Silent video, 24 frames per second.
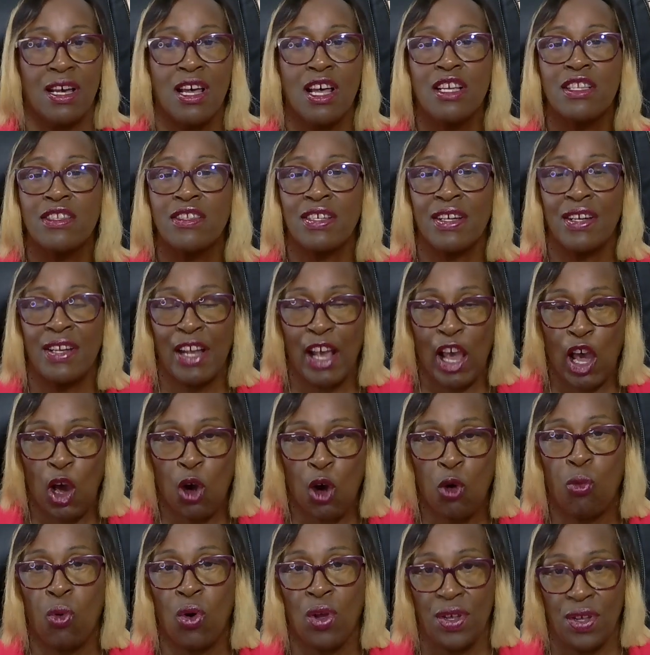So now
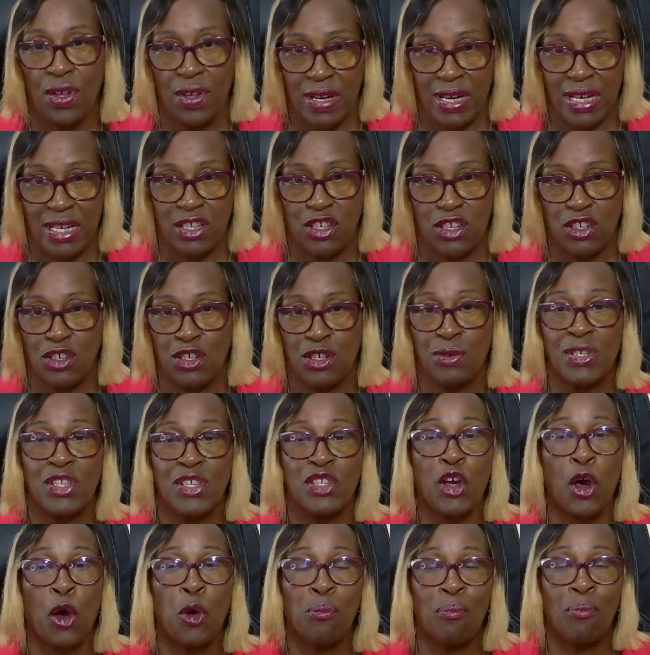what you need to do is
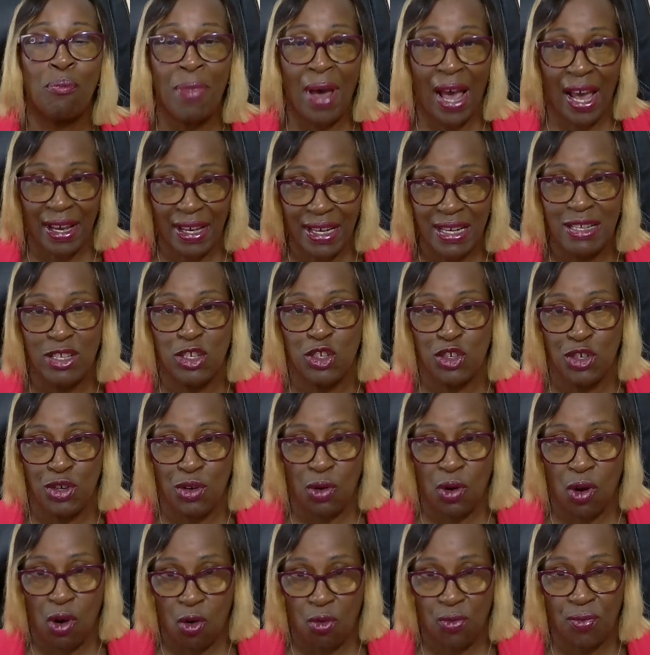go back into your
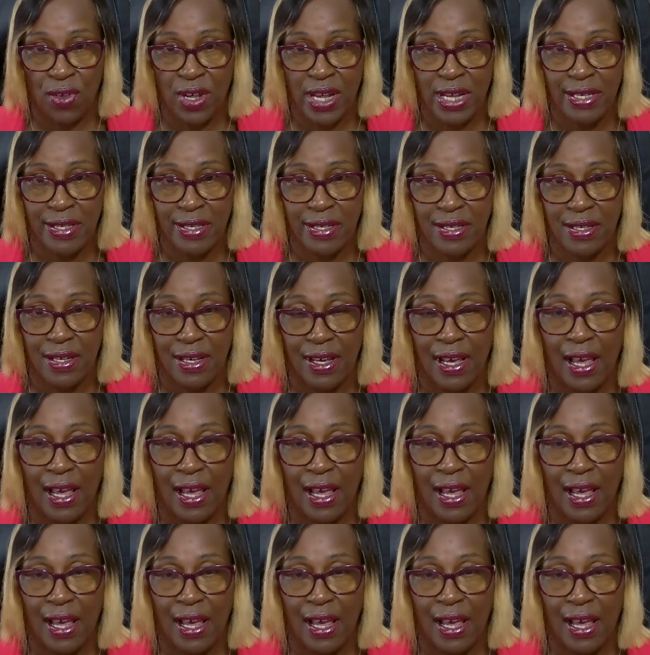office